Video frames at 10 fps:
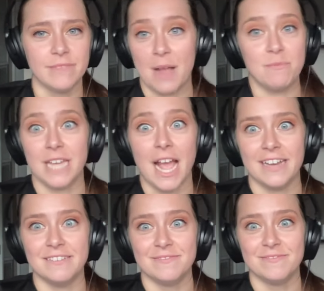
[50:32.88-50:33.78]
I'm
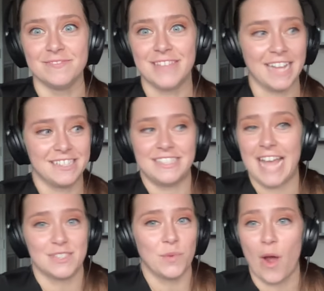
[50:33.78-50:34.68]
dead.
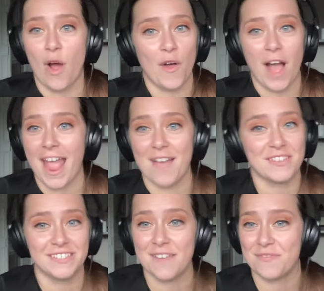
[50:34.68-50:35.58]
That's all I
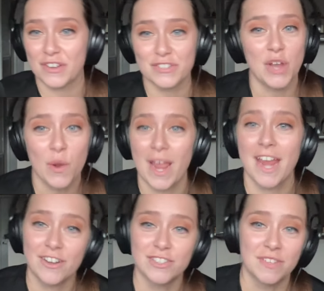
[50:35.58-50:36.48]
have to say. If there's no
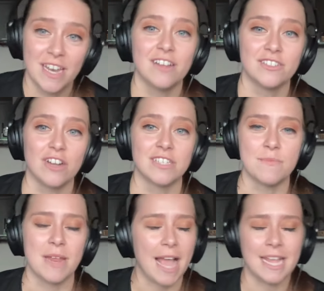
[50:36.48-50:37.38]
haters of the Dallas Stars,
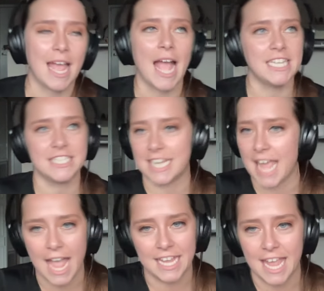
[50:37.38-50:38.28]
I'm dead. I
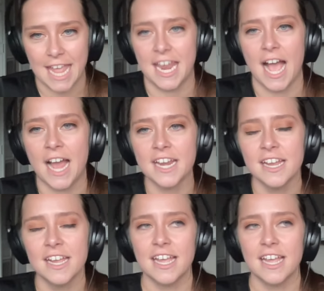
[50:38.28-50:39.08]
cannot.